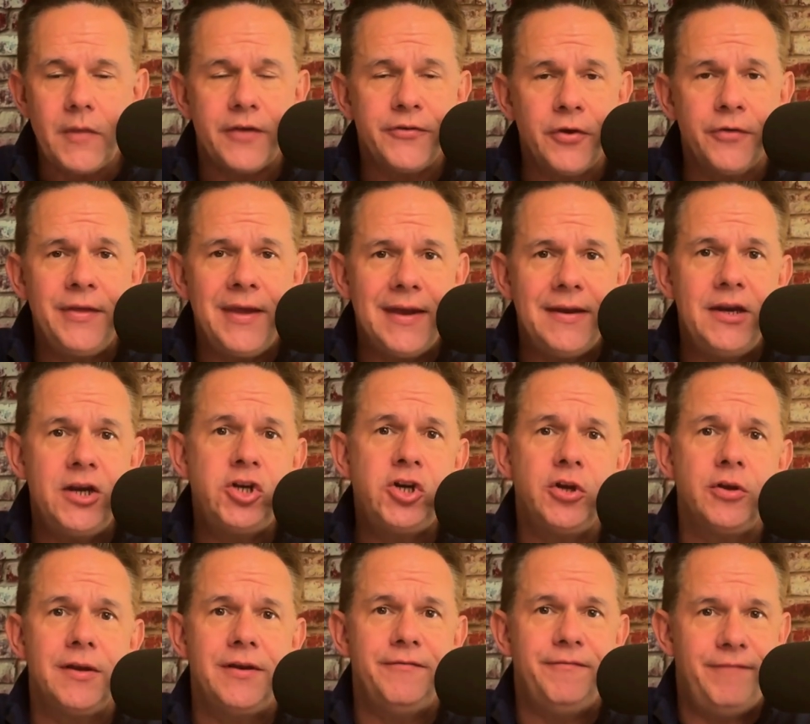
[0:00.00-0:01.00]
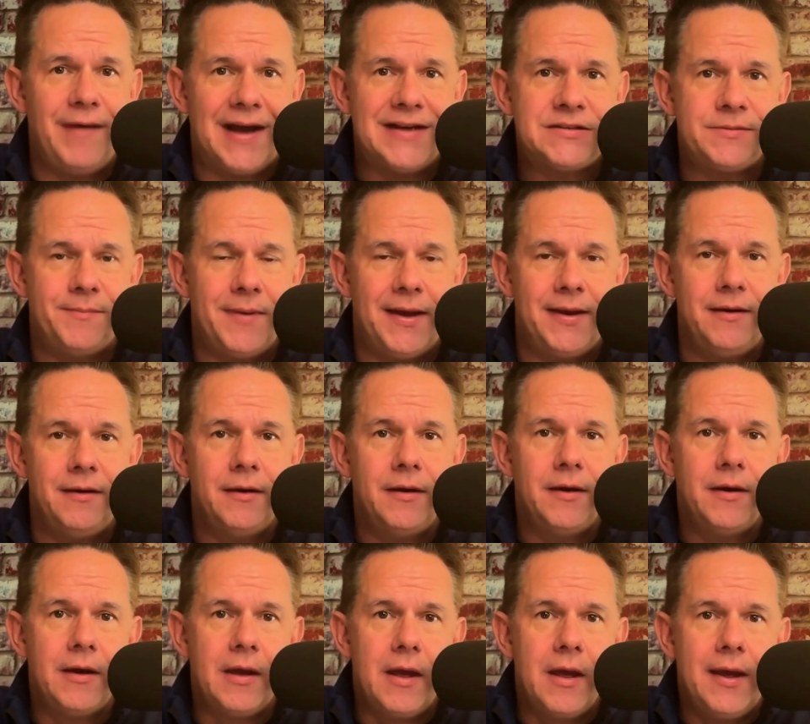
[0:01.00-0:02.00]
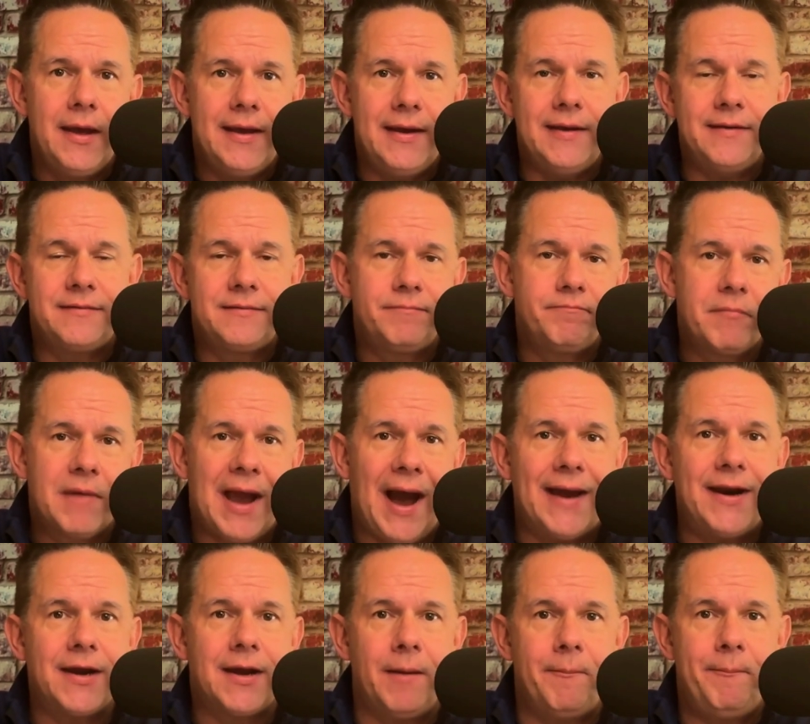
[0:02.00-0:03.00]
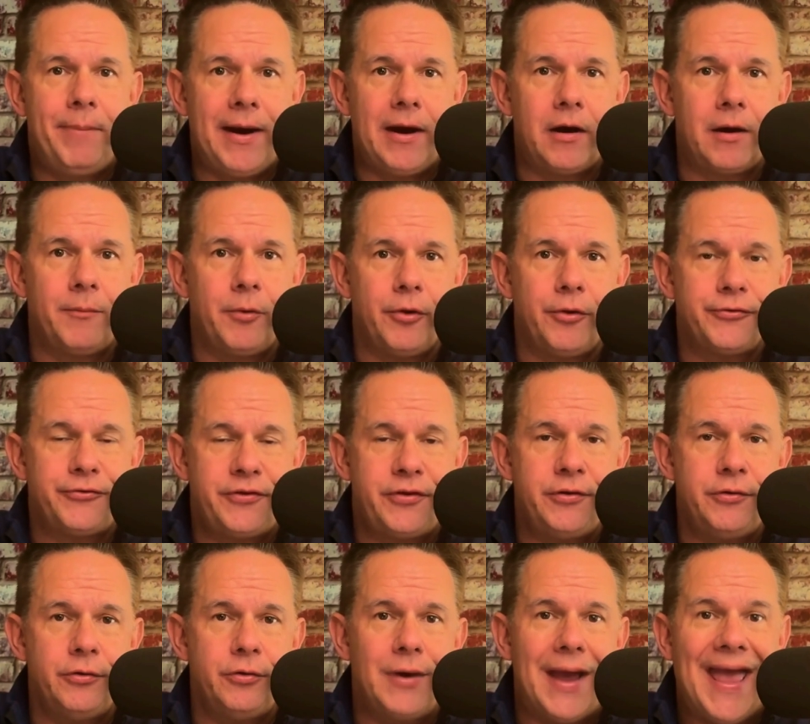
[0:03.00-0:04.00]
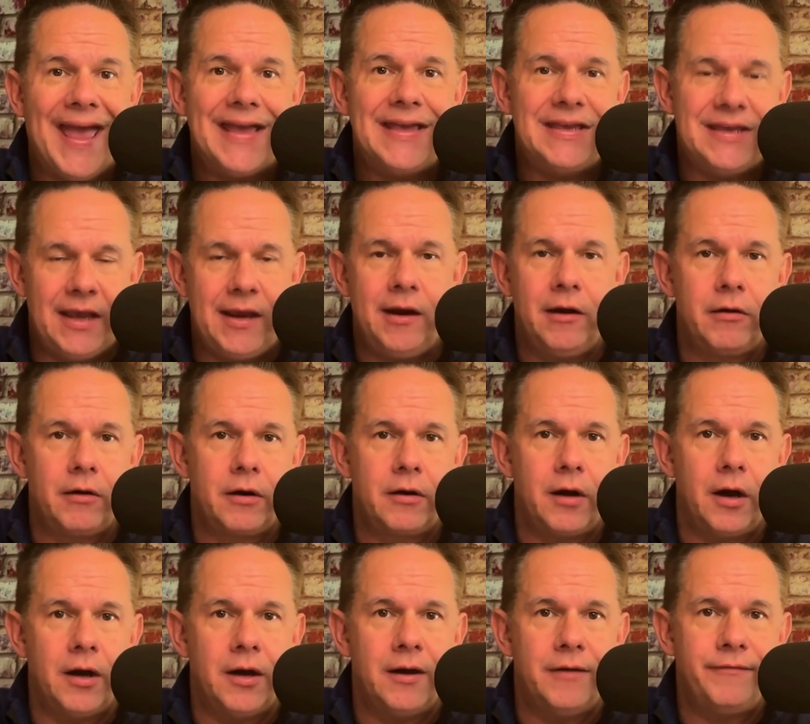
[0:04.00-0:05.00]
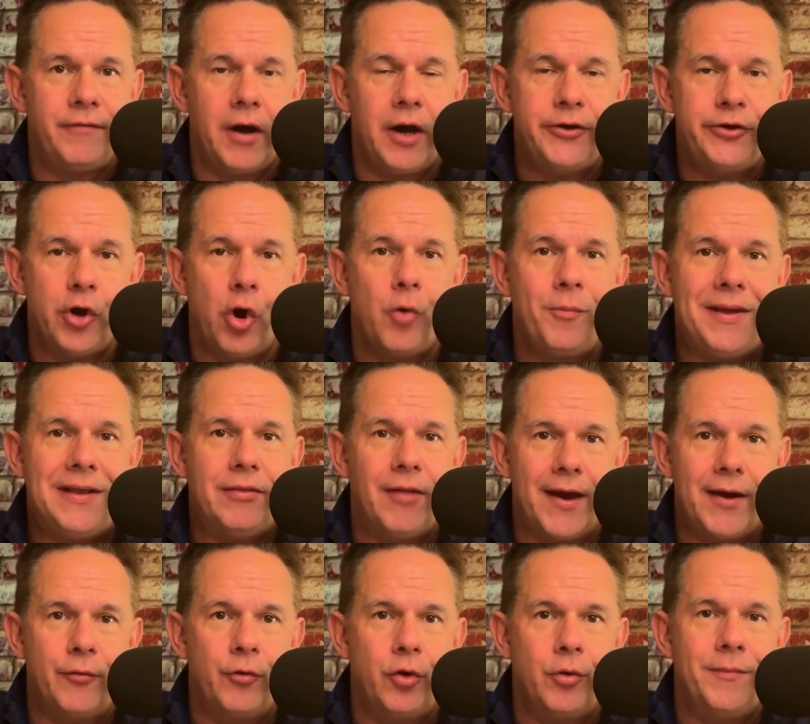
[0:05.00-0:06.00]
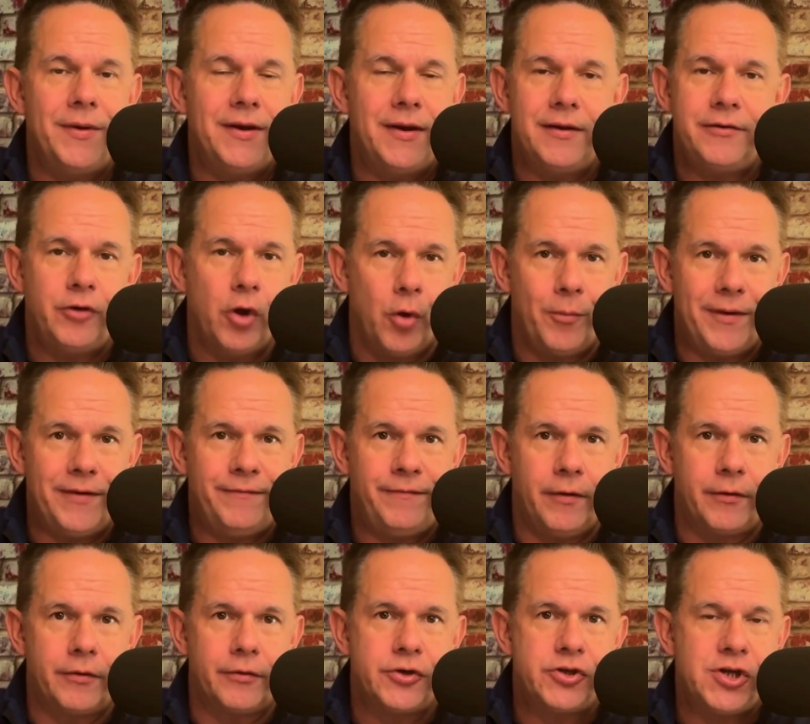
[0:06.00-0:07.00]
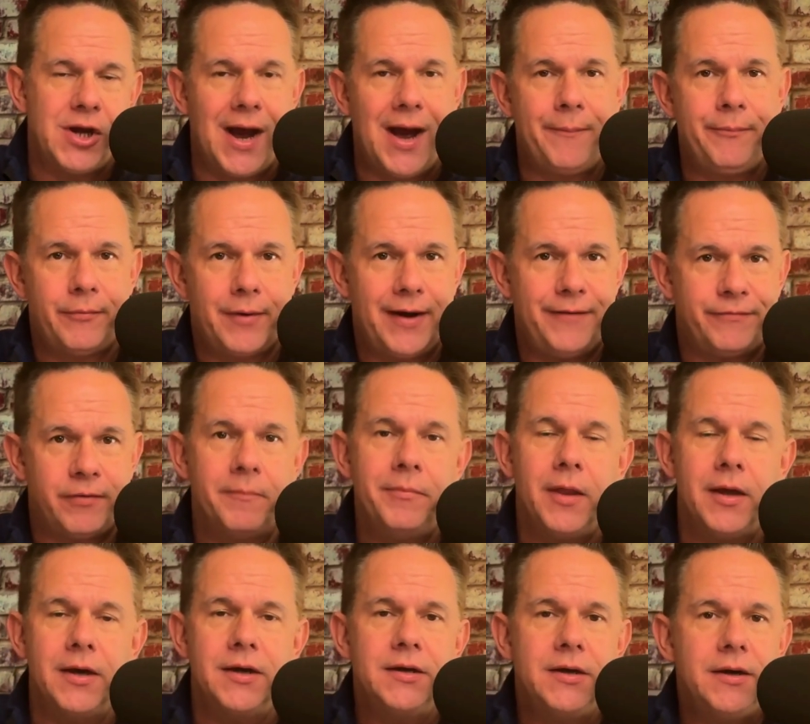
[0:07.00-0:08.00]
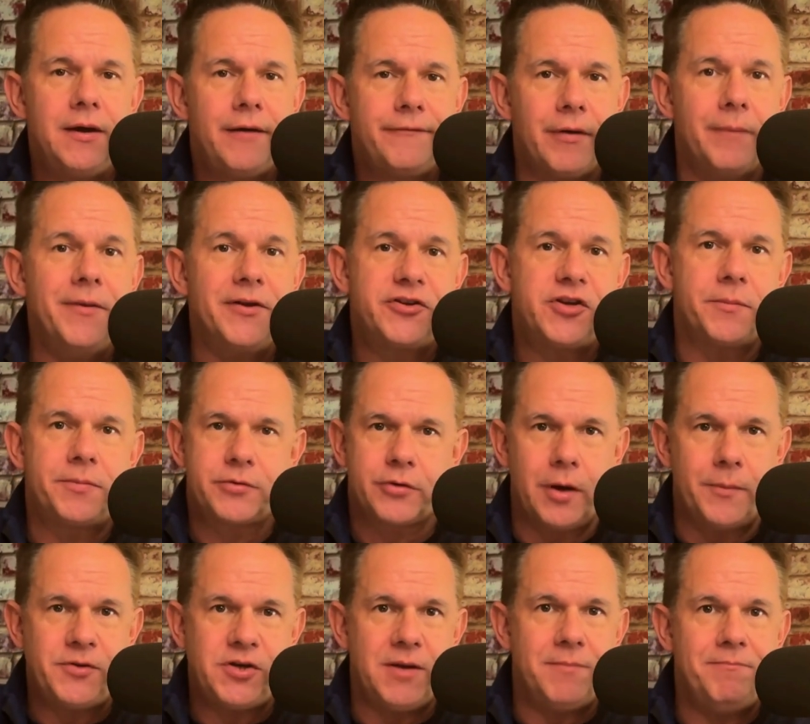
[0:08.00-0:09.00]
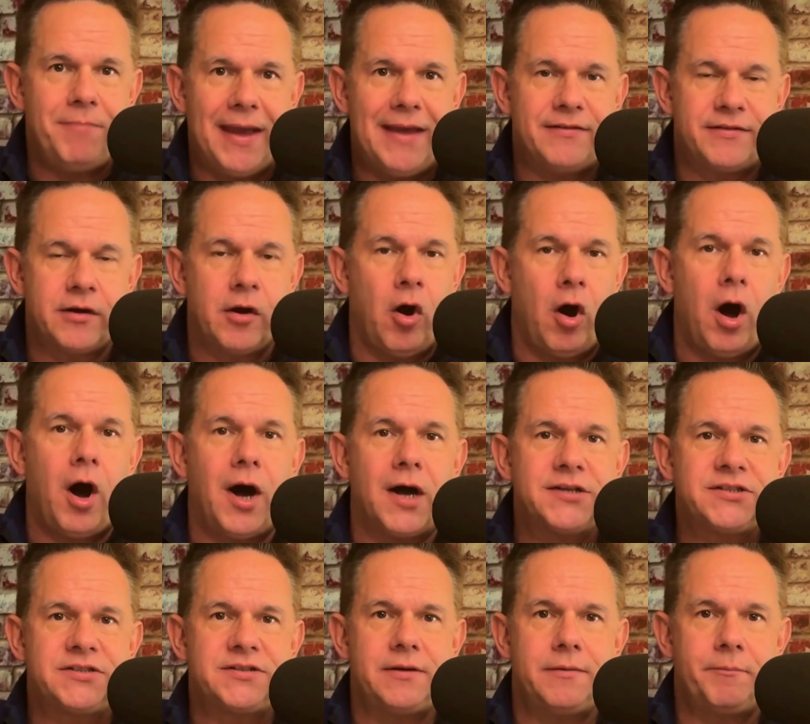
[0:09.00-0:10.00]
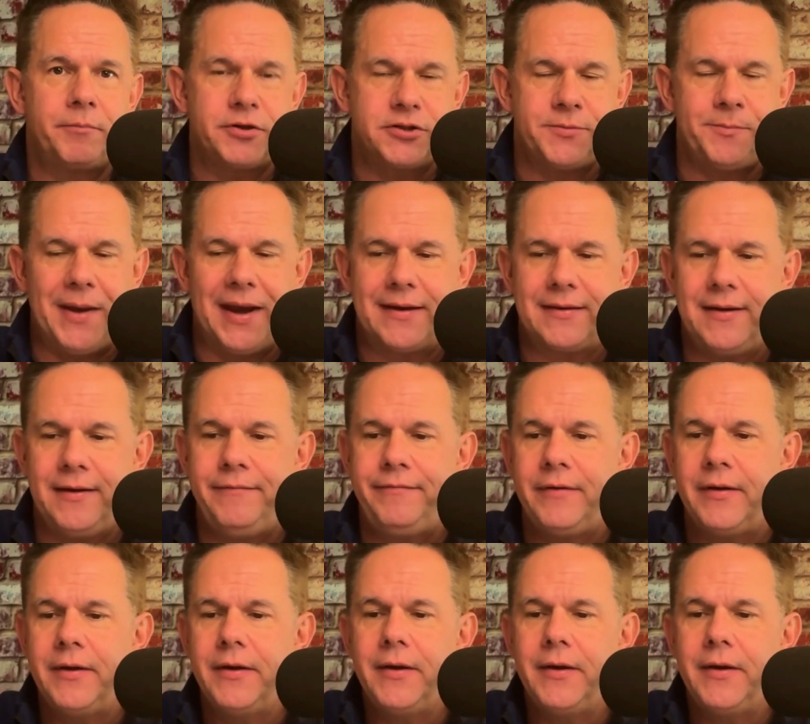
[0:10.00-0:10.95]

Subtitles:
So the initial investment is kind of comparable to a year of Adobe Lightroom and Adobe Photoshop, right? From the subscription-based cost perspective.